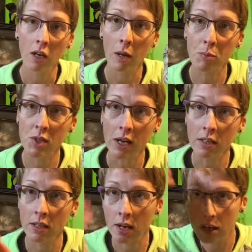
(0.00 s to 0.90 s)

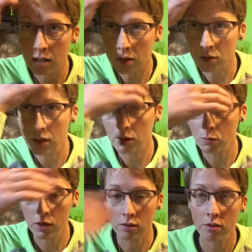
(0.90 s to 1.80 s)
upset that I had never knit
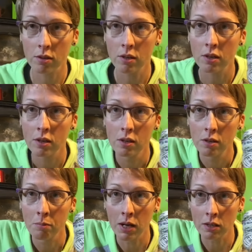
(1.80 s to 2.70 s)
with
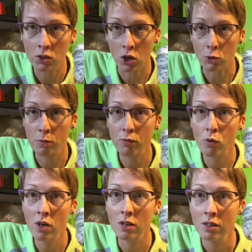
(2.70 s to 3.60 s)
Madeline Tosh
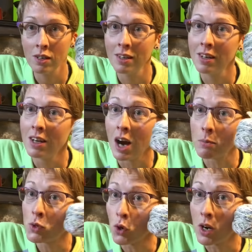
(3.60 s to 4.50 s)
before.
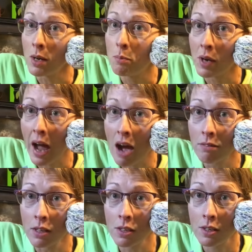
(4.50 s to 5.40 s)
I'm sorry, but I
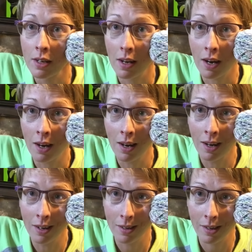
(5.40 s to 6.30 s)
haven't.
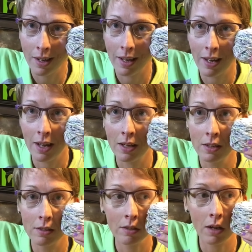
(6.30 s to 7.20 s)

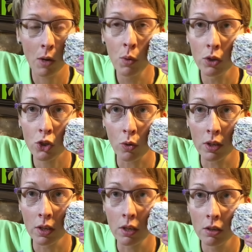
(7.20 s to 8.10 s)
And I will
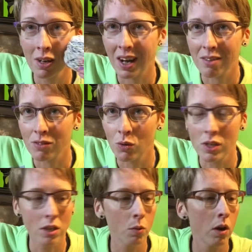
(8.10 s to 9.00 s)
shortly. I have no
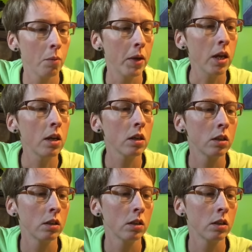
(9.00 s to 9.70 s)
idea what I'll make.